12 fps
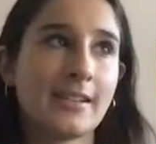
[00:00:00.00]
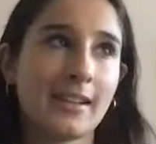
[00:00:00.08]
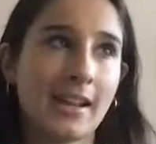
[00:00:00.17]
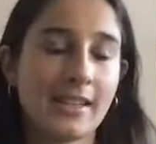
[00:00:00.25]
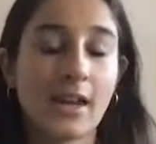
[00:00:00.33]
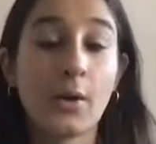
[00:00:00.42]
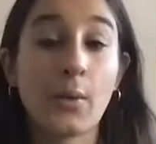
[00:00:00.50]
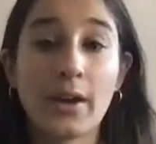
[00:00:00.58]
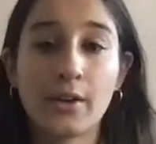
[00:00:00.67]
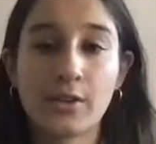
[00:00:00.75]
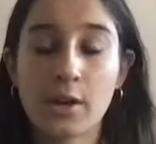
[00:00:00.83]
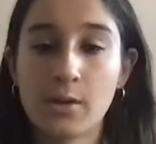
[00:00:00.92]
I'd say, week
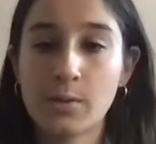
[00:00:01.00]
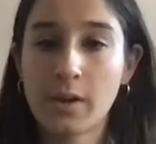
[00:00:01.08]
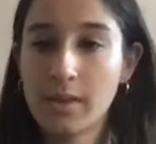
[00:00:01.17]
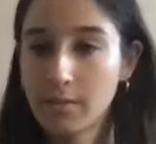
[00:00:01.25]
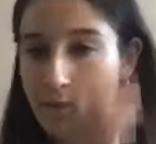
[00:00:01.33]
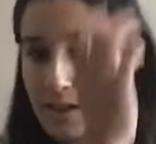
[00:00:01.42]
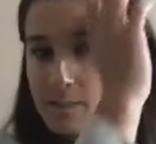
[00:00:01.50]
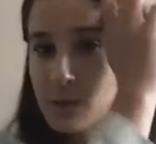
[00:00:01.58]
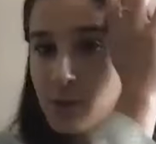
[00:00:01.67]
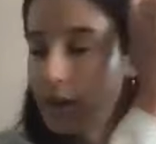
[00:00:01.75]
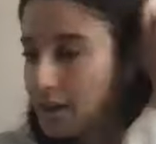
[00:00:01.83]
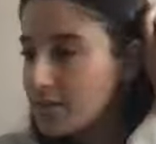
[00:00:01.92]
or so was when the vast
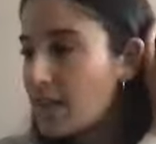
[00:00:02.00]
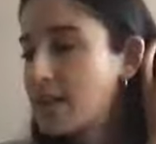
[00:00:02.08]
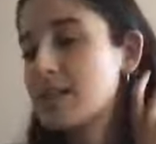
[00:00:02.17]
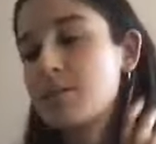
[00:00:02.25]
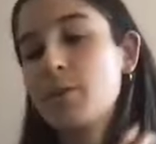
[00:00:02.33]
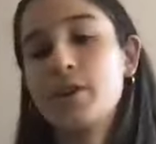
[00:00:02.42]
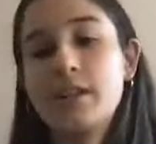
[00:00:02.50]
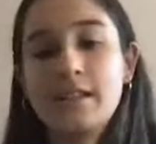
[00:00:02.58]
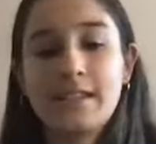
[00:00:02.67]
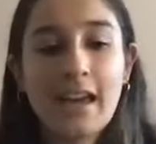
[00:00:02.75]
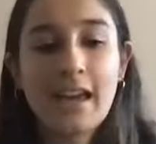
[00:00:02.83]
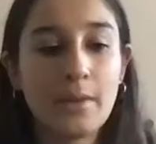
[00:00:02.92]
majority of testimonies
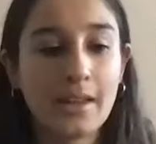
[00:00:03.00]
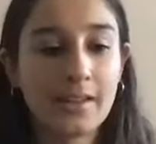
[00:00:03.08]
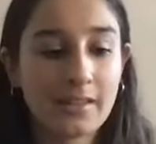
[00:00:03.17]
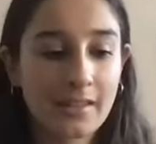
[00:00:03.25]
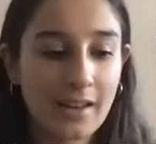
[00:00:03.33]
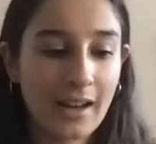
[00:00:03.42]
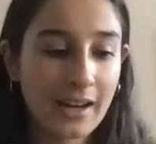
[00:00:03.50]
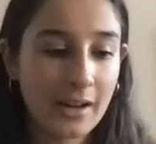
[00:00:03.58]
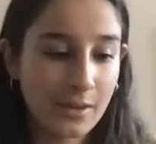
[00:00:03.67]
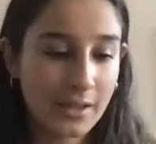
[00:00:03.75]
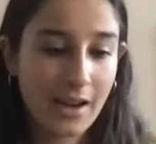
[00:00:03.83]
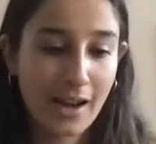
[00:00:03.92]
came in, and it
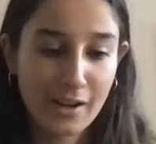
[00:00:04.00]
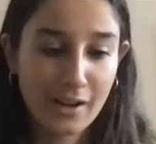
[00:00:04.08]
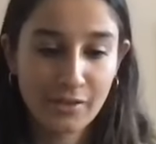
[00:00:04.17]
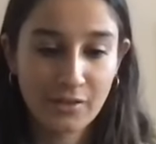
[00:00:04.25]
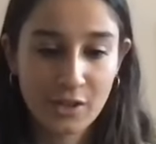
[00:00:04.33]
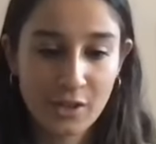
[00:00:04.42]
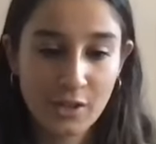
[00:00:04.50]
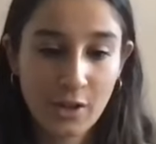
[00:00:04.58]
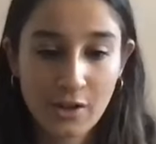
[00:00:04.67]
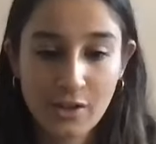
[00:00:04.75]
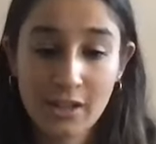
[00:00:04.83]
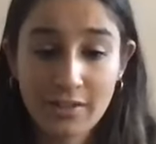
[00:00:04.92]
was kind of just
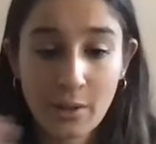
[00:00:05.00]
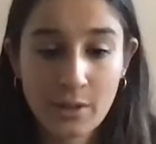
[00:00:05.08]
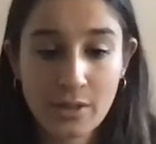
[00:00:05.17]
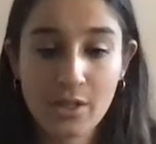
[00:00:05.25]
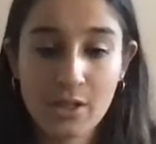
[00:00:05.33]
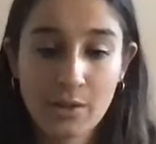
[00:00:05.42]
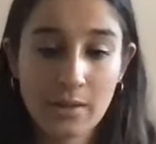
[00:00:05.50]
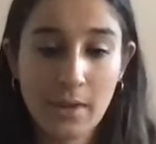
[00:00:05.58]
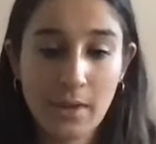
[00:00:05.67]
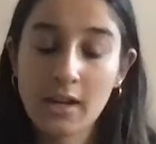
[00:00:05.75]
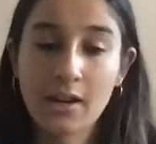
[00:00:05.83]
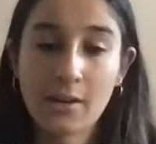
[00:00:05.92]
constant. If I wasn't doing
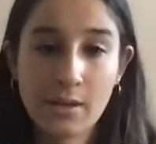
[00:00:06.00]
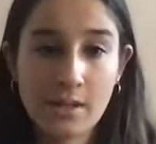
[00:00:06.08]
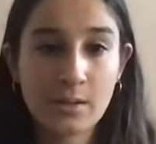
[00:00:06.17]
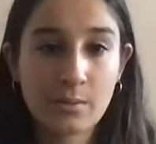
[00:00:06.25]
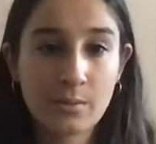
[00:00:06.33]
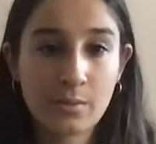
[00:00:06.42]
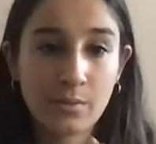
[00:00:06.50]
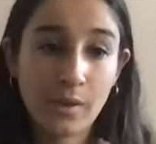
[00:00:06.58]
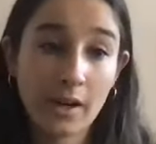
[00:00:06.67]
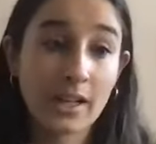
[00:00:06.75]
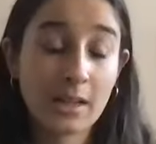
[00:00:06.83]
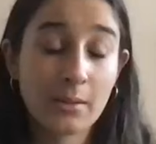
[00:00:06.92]
media, I was
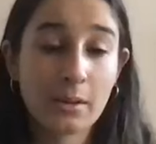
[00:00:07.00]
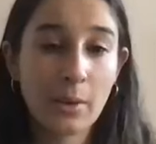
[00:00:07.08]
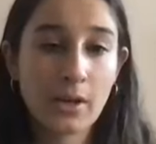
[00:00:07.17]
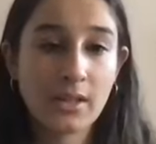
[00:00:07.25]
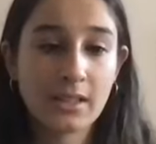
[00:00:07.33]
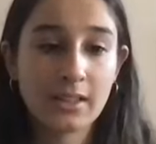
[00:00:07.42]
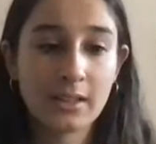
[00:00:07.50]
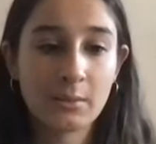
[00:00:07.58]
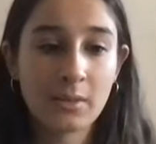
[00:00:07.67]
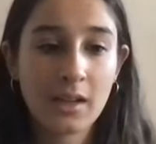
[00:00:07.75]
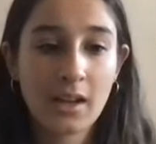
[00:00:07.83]
reading them and posting them.